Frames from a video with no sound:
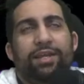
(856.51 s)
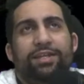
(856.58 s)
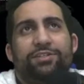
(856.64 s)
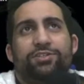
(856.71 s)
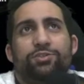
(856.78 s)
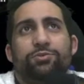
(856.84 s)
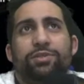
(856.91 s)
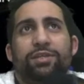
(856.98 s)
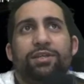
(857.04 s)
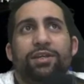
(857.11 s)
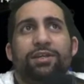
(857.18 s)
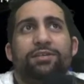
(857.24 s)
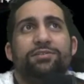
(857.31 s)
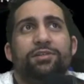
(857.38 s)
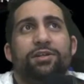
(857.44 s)

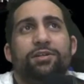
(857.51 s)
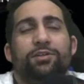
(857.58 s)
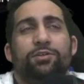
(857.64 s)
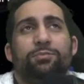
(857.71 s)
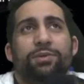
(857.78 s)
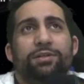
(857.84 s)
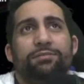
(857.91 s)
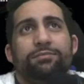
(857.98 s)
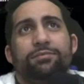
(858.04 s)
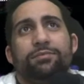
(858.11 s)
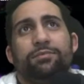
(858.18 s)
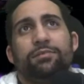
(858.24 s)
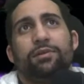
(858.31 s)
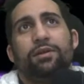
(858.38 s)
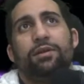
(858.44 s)
Itsuki is a human.
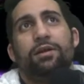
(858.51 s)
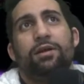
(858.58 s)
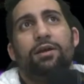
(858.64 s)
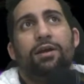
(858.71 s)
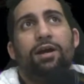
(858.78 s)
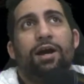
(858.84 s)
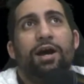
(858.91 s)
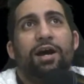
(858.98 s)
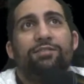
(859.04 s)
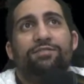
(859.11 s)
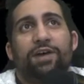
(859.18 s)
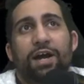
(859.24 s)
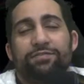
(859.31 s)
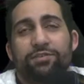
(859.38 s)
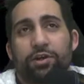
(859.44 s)

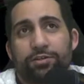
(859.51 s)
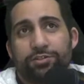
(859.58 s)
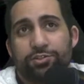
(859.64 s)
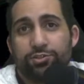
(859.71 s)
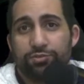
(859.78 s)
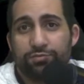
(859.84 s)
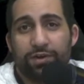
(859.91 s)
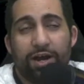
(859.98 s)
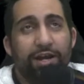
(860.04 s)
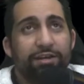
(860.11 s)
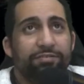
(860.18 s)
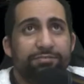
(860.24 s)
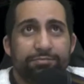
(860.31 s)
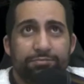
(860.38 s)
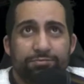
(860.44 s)
5-cost
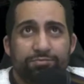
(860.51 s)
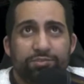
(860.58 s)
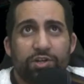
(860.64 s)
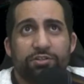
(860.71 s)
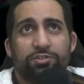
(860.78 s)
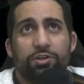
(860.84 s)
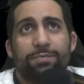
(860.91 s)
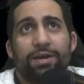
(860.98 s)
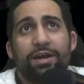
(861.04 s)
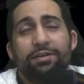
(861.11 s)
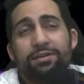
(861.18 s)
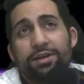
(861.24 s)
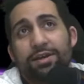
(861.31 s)
2/5, not so bad.